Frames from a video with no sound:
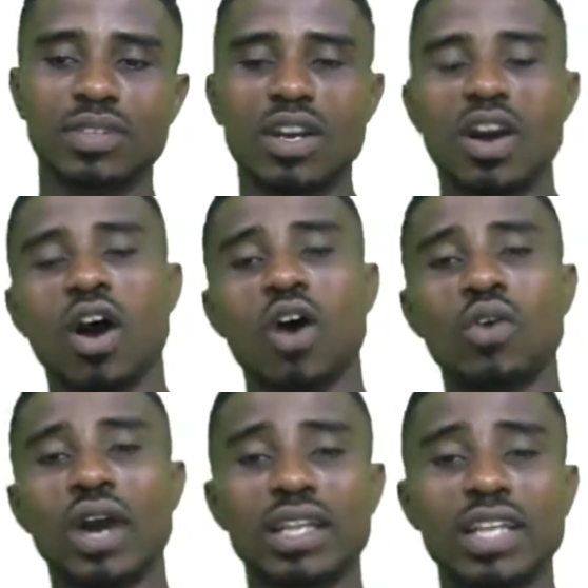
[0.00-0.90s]

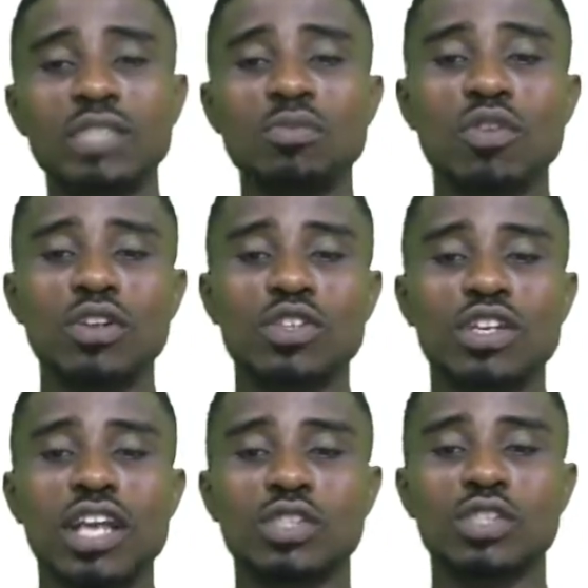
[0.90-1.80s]
Alright, let's move on to the
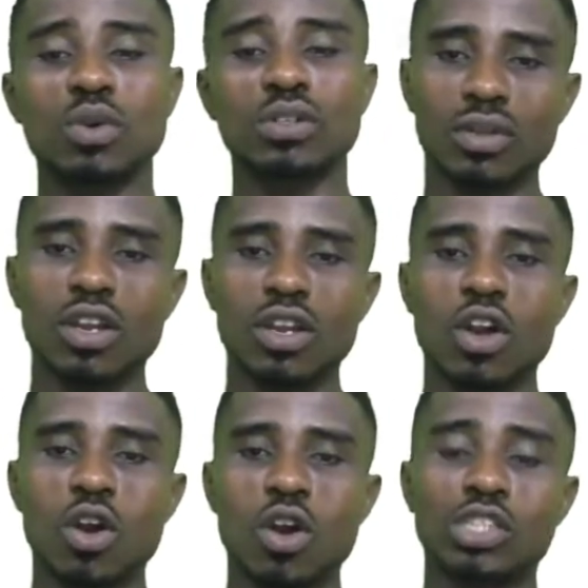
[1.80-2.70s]
next one.
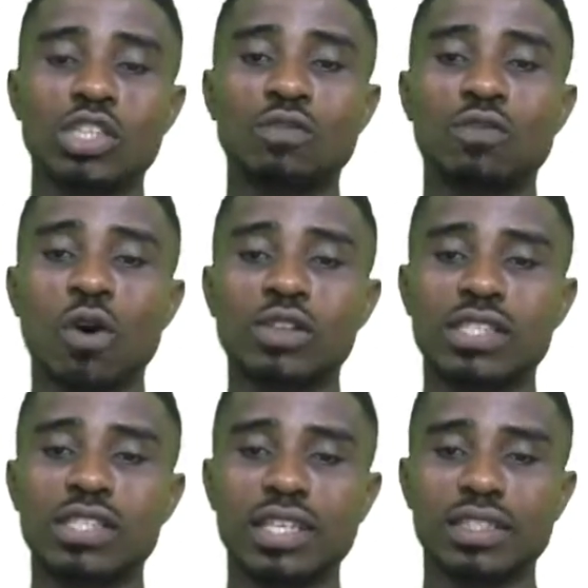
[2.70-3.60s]
Question
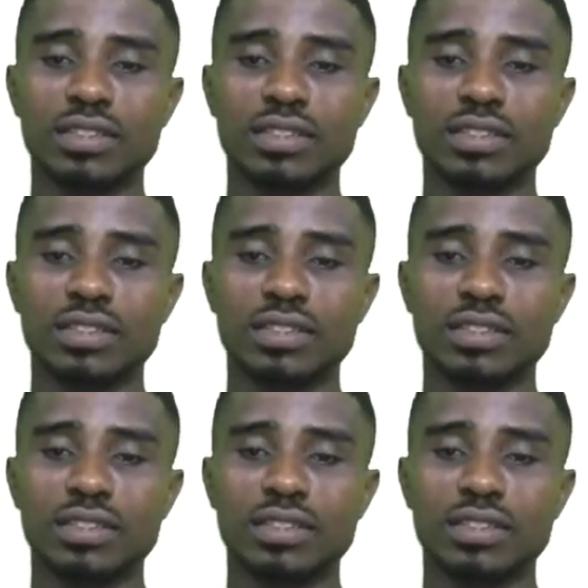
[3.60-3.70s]
14.